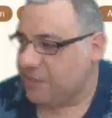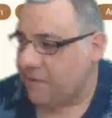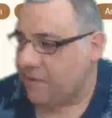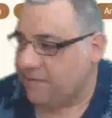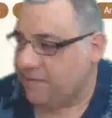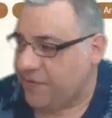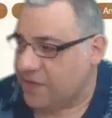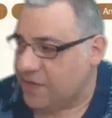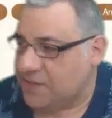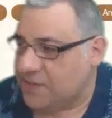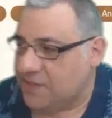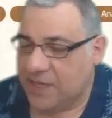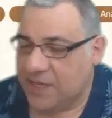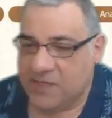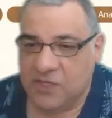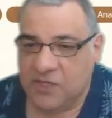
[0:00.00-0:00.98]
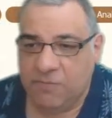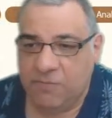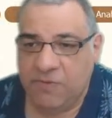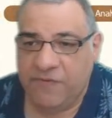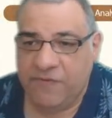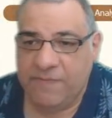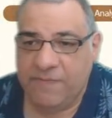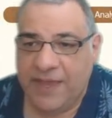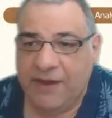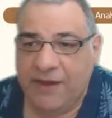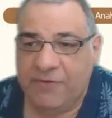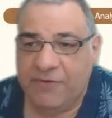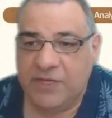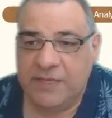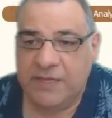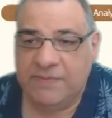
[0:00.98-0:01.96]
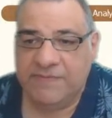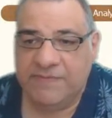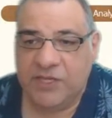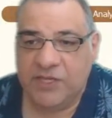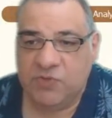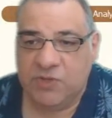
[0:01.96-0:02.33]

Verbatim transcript: first example from Aaron Nimzowitsch,